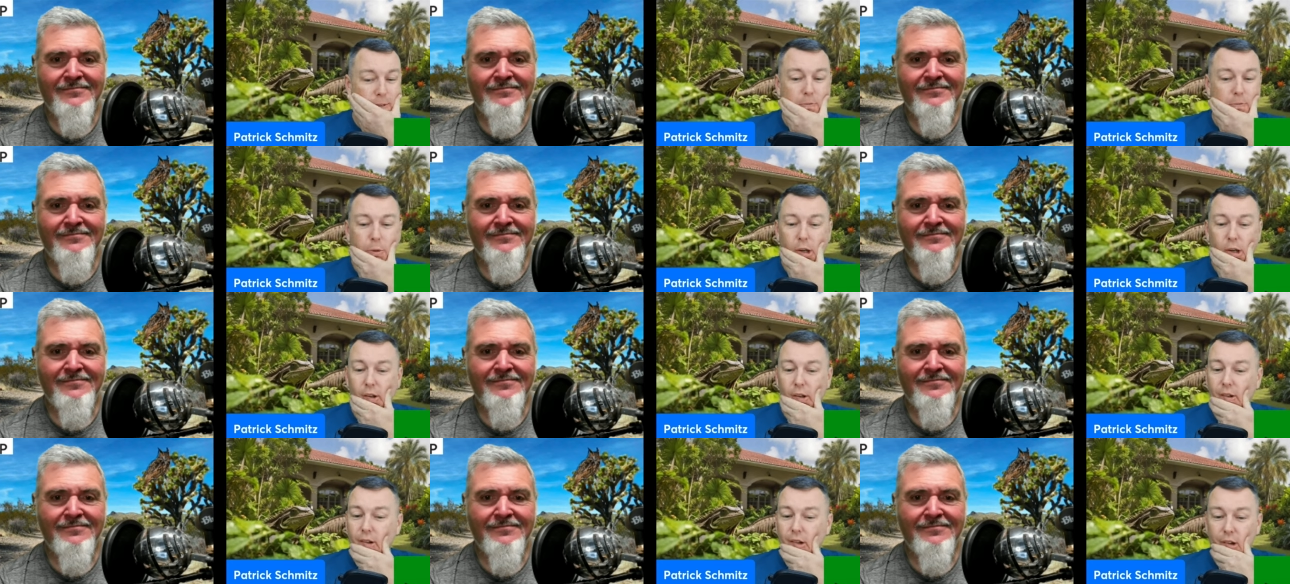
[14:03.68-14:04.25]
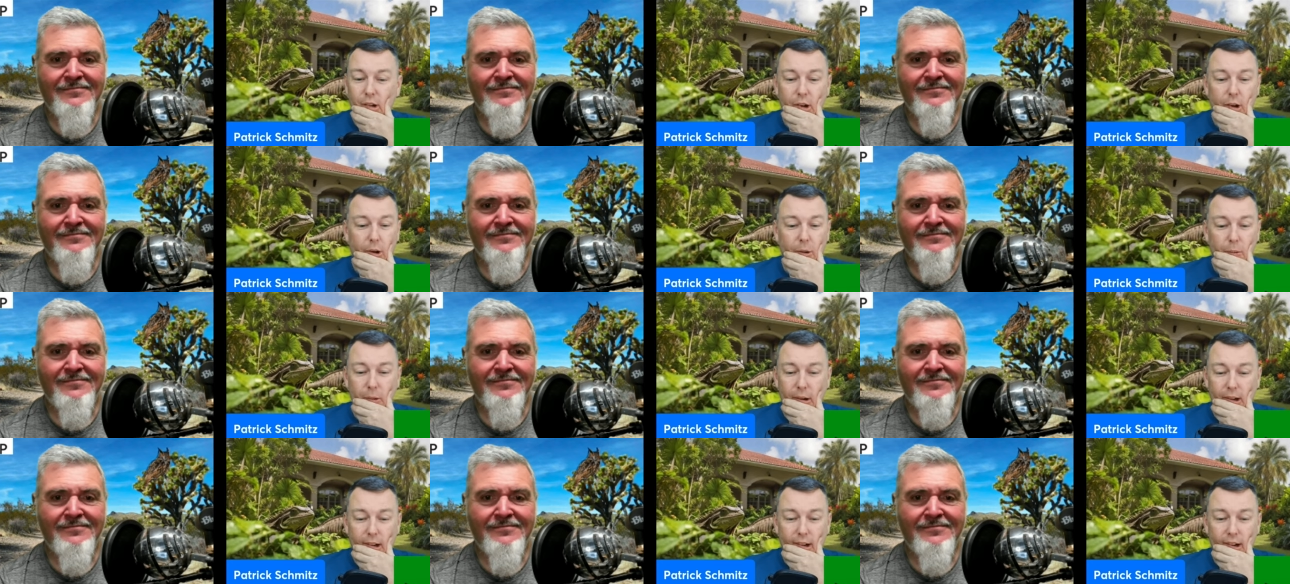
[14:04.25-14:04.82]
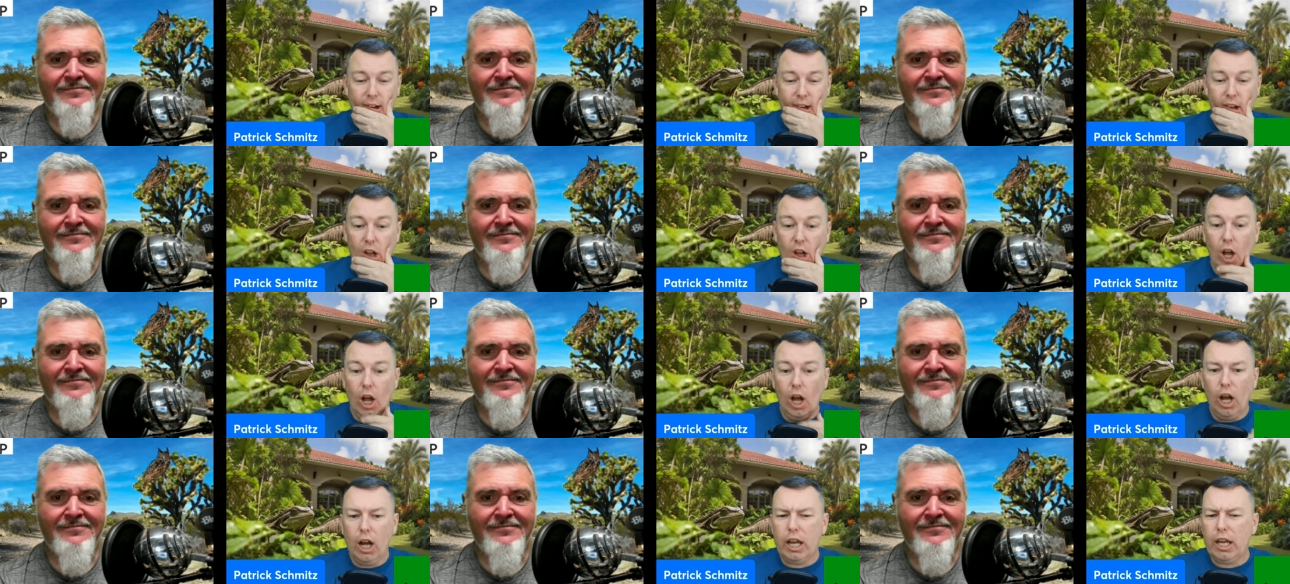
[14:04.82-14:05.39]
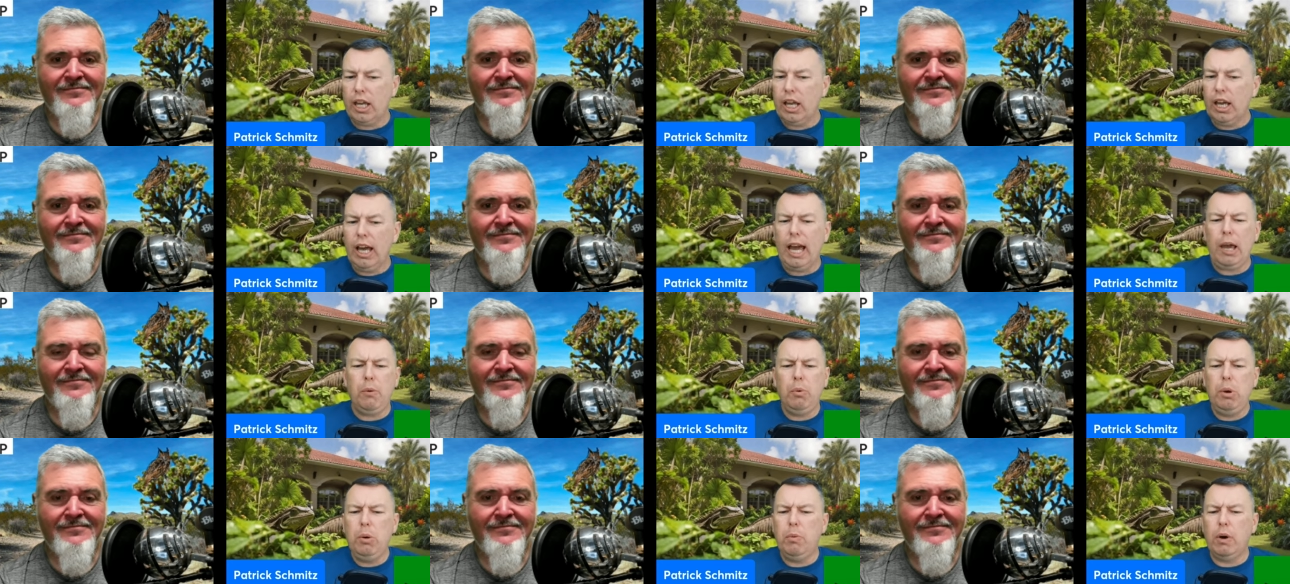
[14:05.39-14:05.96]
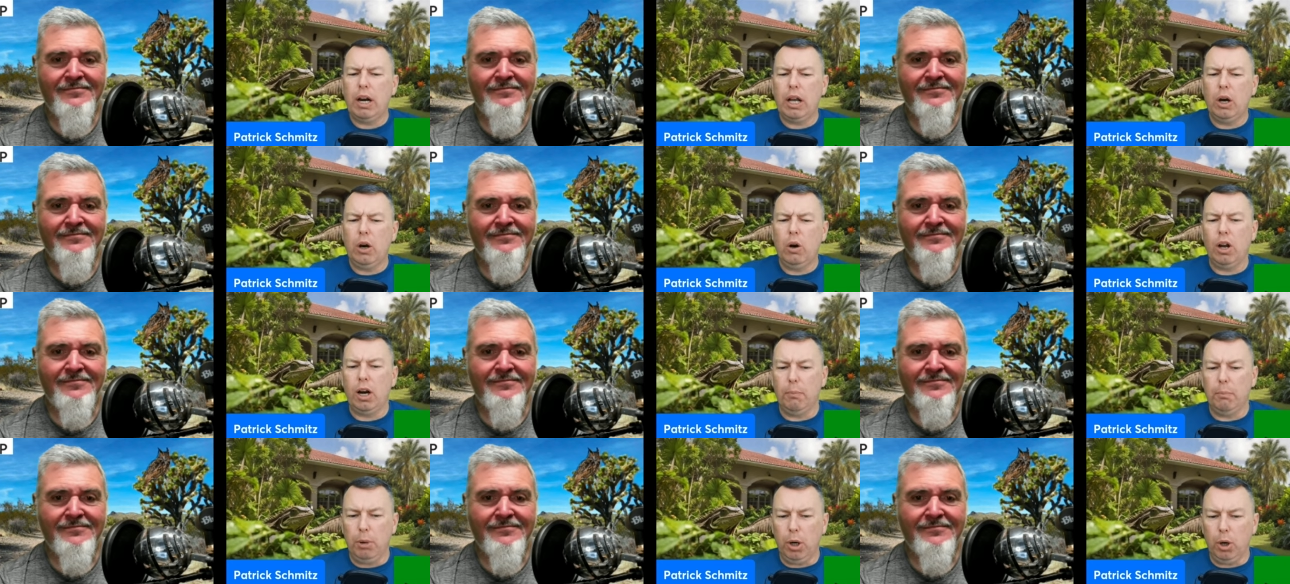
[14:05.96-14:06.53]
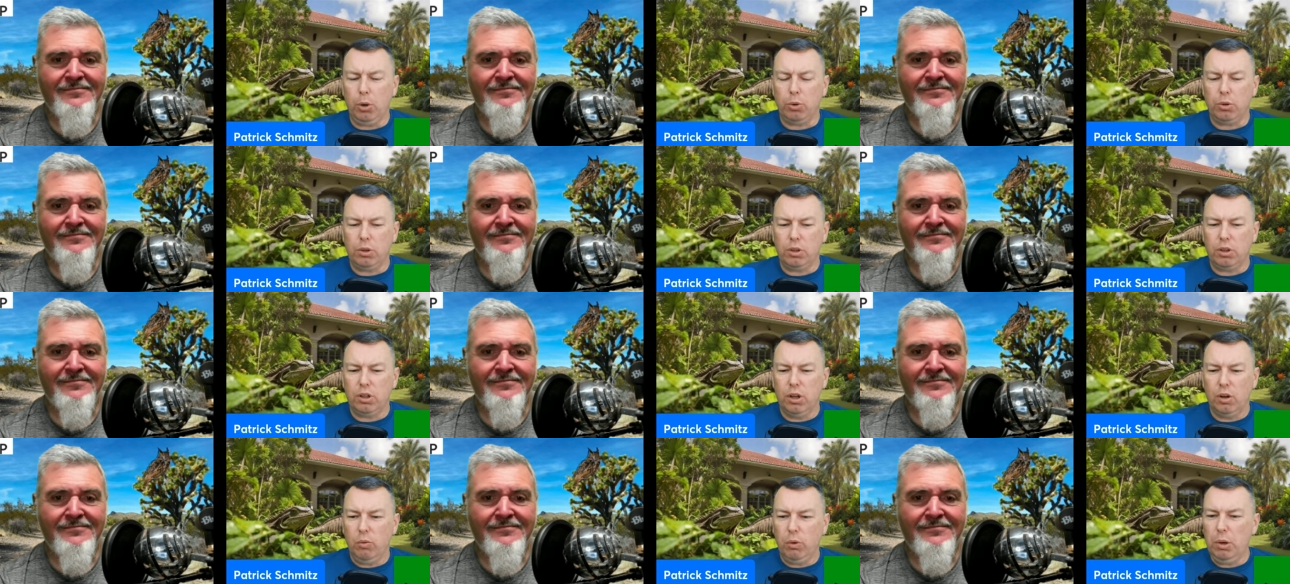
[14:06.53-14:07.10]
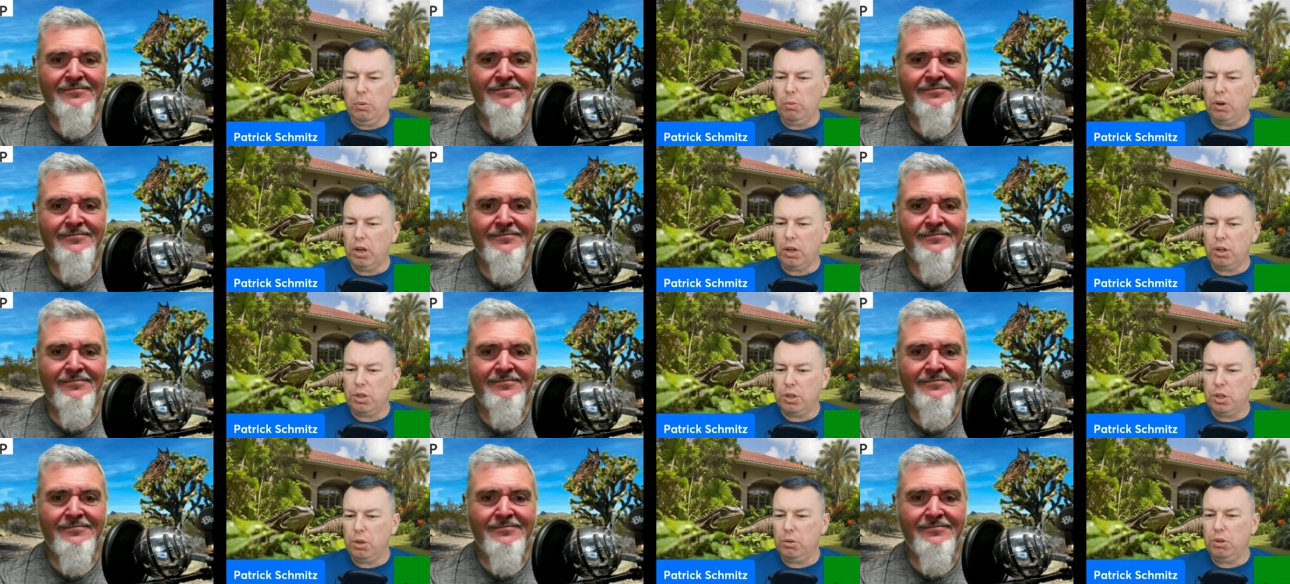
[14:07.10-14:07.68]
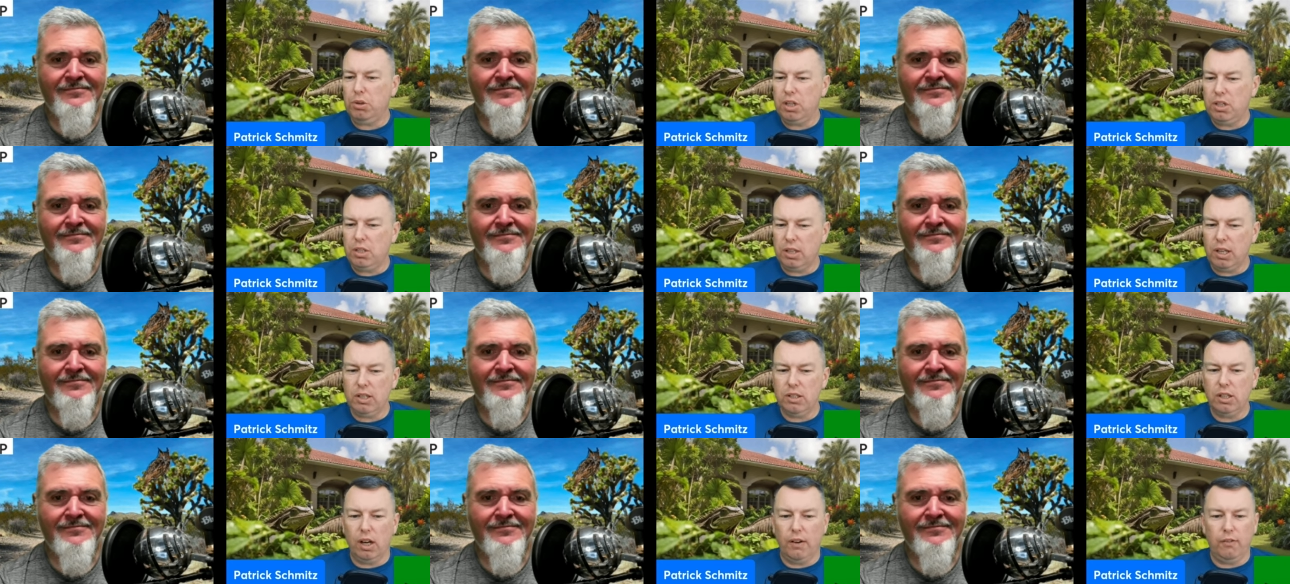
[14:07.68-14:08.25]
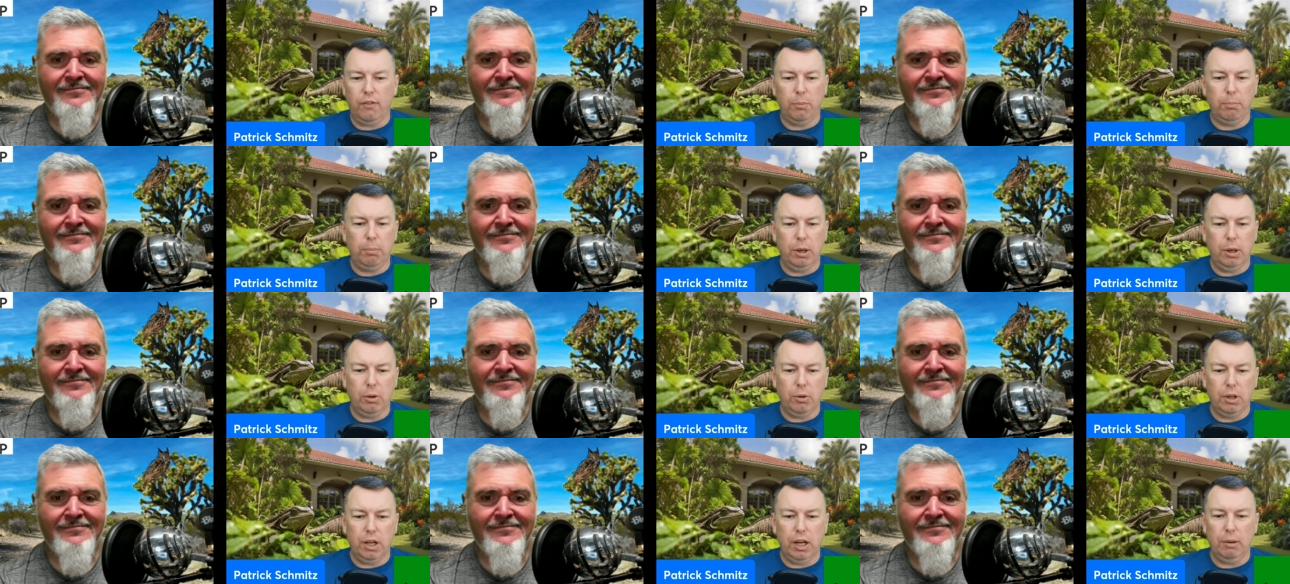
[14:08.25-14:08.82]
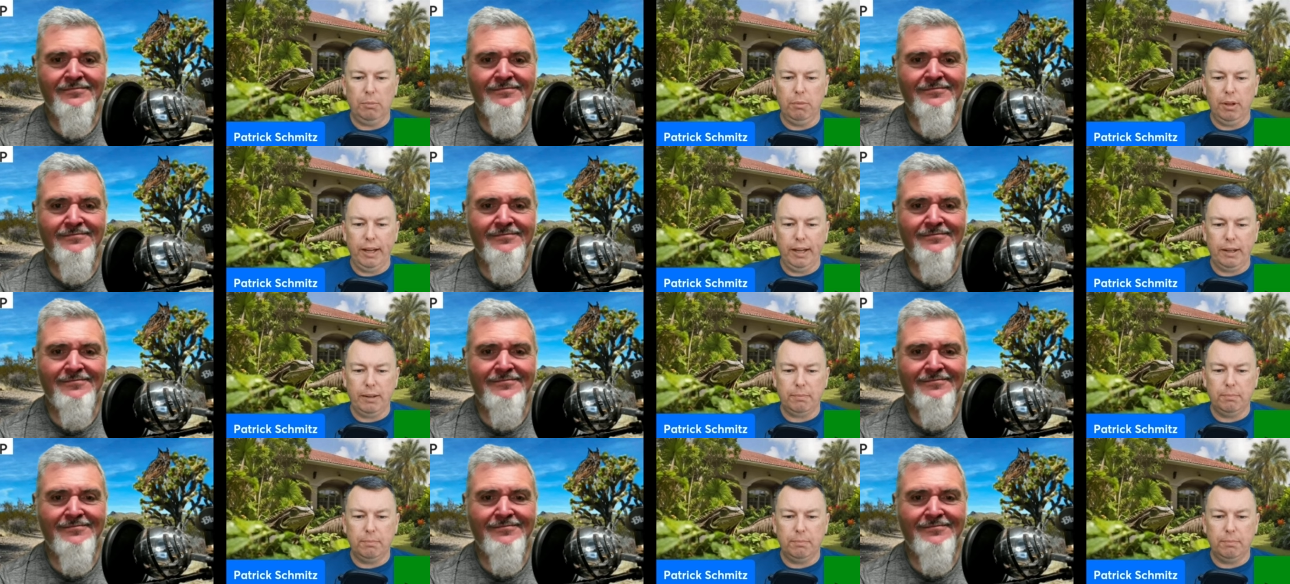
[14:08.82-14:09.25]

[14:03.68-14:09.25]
Speaker 1: Bill. Oh my God. Hey, we want to go on a boat. We want to shoot these things off a boat. I'm like,